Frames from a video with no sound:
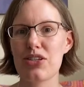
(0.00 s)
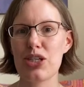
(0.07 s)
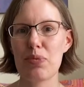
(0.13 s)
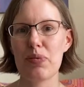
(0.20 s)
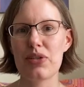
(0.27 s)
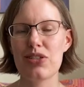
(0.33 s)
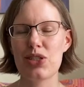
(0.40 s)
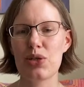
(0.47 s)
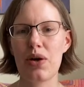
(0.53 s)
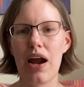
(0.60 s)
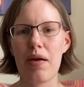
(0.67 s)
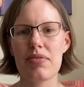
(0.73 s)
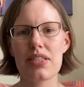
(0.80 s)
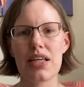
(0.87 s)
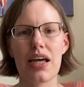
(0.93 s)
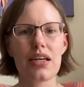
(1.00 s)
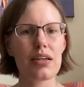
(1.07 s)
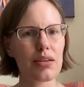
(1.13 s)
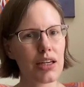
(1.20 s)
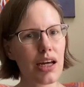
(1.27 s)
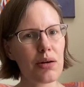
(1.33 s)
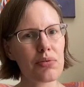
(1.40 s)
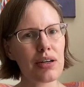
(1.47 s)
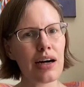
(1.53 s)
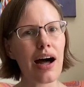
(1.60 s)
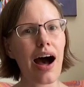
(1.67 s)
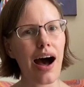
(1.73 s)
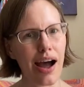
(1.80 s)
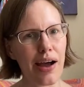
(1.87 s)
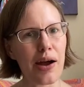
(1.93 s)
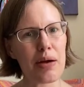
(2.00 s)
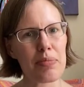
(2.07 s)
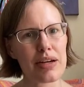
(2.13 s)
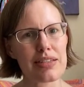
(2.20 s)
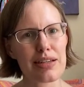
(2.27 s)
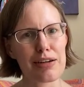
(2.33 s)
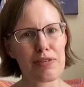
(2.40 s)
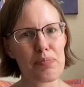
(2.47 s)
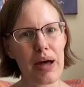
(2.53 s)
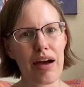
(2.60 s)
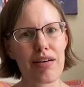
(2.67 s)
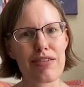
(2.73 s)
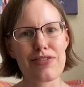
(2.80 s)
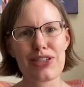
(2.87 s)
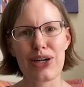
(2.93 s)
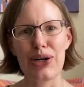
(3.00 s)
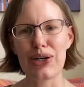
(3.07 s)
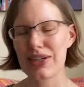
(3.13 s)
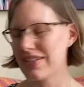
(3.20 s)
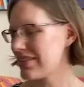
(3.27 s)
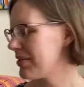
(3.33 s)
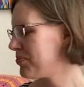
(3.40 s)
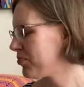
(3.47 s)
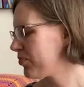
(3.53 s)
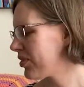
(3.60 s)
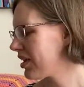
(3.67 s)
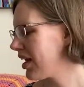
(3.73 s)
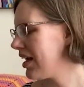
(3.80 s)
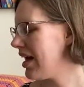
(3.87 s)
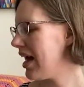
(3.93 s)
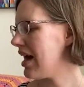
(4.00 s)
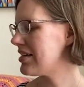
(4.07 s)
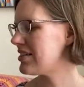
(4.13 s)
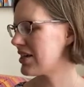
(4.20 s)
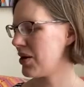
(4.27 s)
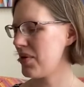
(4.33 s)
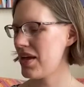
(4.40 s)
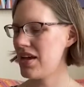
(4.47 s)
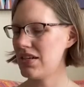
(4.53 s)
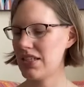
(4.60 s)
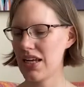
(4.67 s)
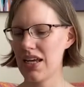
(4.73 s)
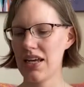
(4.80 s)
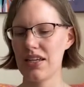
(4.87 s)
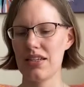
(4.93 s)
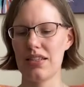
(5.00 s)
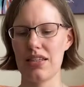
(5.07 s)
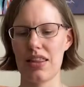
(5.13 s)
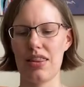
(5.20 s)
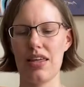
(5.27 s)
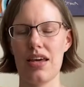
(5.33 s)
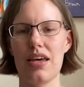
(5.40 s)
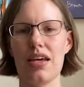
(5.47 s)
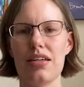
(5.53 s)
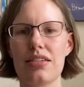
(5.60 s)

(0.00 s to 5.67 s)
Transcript: shop and saw it, I was like, you know what? I owe myself a pair of socks. So it is the